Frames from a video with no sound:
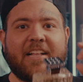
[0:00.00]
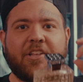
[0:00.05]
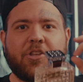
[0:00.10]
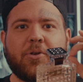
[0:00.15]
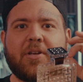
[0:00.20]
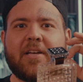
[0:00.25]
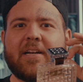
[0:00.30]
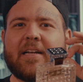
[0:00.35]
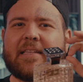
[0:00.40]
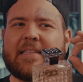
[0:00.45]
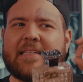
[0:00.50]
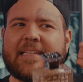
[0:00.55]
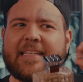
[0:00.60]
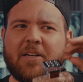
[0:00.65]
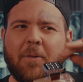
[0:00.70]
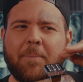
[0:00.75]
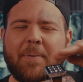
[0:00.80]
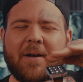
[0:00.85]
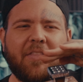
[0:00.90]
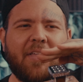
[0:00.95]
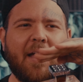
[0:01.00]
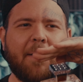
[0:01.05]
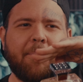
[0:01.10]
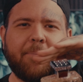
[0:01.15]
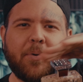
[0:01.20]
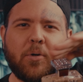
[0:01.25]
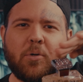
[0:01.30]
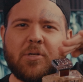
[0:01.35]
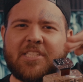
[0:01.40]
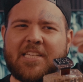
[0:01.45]
you get a little bit of
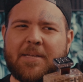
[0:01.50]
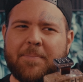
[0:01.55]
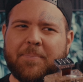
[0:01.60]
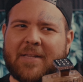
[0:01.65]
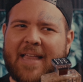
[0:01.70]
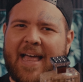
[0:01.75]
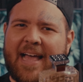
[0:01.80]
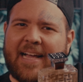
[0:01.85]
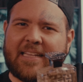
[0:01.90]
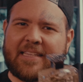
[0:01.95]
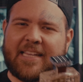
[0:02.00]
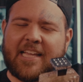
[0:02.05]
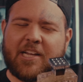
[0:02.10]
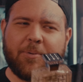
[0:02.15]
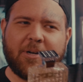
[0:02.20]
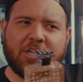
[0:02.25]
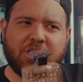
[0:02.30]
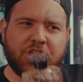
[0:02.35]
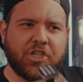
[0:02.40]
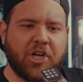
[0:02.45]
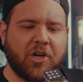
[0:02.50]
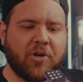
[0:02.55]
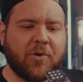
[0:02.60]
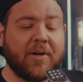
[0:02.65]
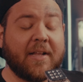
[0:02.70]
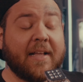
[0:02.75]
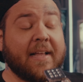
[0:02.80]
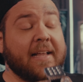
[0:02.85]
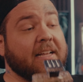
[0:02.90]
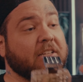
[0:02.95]
that boozy black licorice
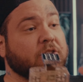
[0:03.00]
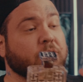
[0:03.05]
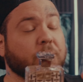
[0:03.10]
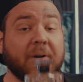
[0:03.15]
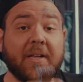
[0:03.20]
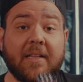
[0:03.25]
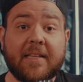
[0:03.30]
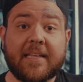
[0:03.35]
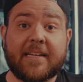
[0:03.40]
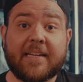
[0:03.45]
note. It's really